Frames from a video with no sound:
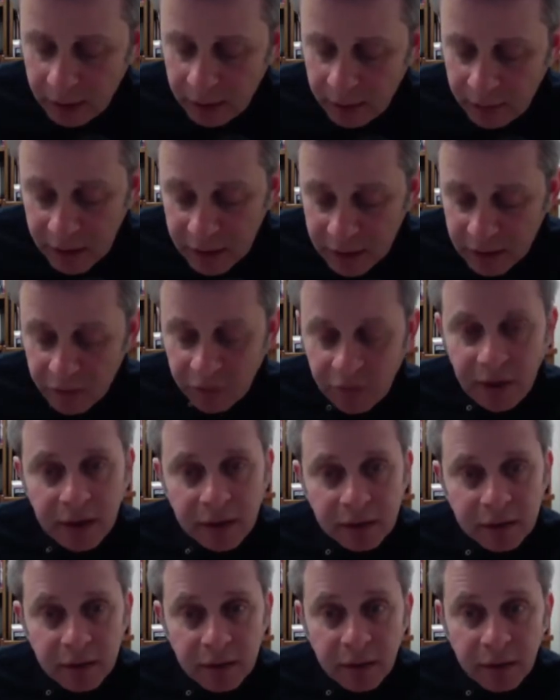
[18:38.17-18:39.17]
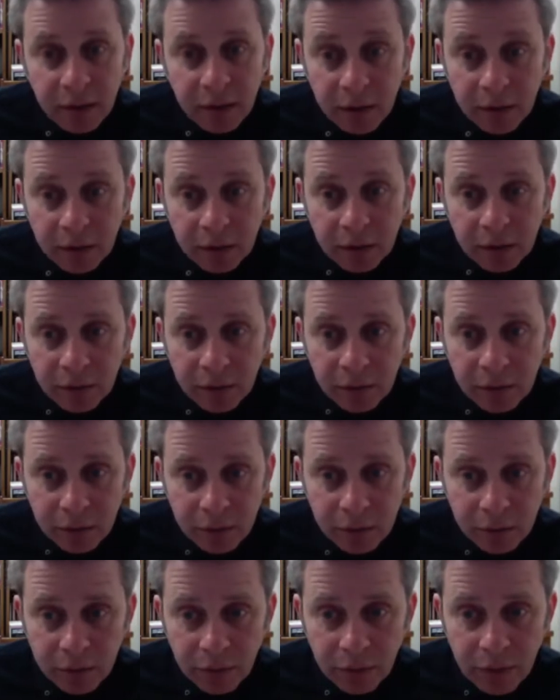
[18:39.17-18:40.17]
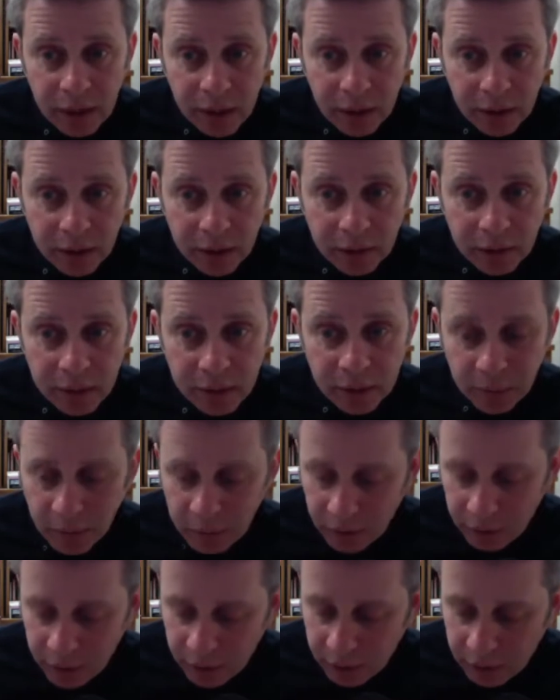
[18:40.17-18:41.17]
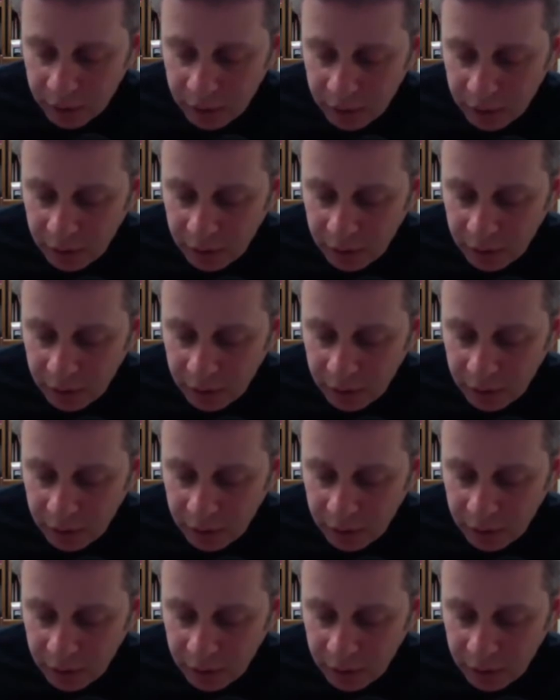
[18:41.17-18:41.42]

This fact alone, we argue in the book,